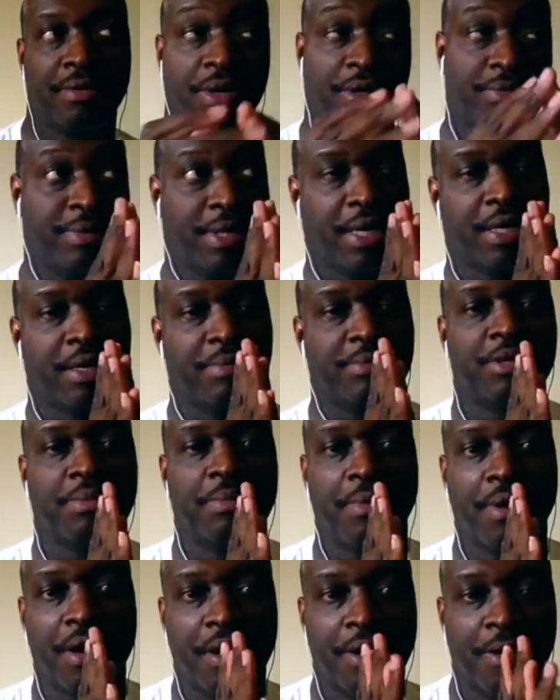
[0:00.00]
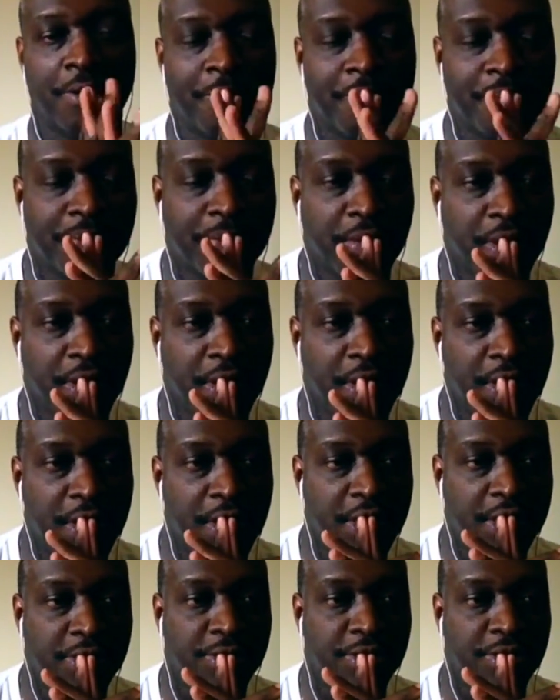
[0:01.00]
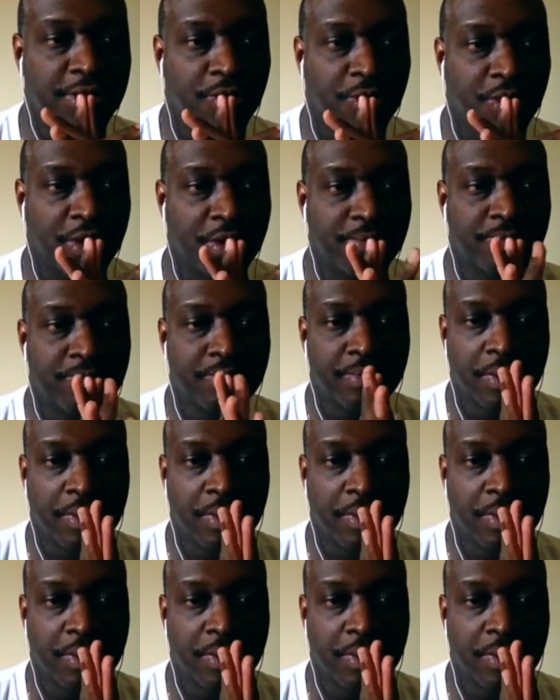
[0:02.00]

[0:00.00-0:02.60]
taking him tomorrow to his dorm.